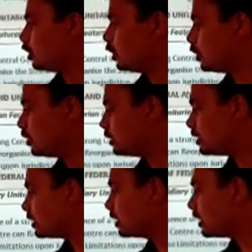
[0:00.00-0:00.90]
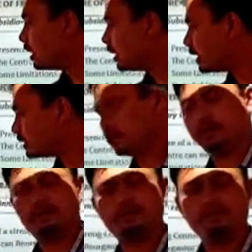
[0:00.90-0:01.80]
all
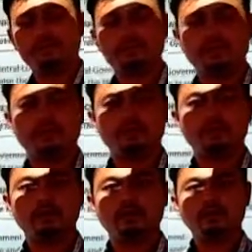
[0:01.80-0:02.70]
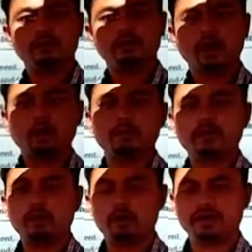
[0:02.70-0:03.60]
other
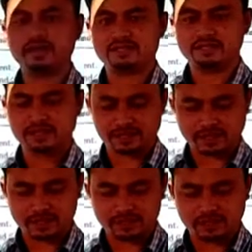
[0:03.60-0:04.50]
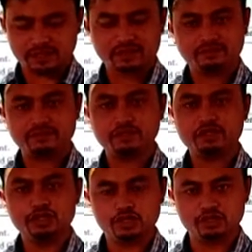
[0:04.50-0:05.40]
government organs like
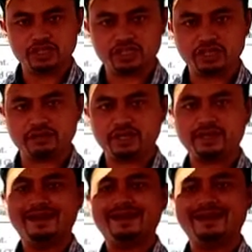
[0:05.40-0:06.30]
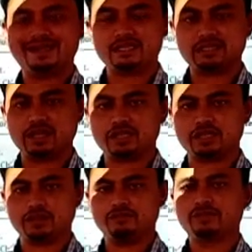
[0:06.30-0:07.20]
executive, judiciary,
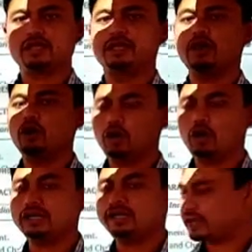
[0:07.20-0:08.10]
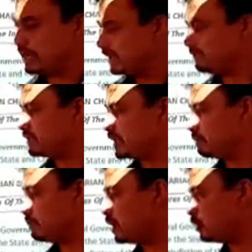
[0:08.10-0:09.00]
legislature, they all derive
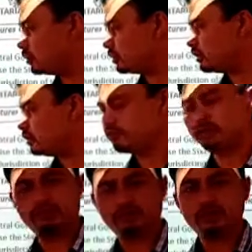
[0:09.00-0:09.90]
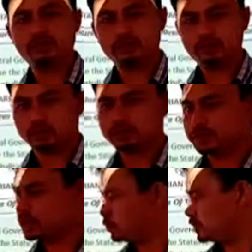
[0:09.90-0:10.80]
their power from the
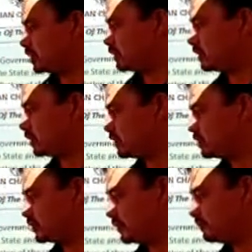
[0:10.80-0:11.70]
constitution of the country.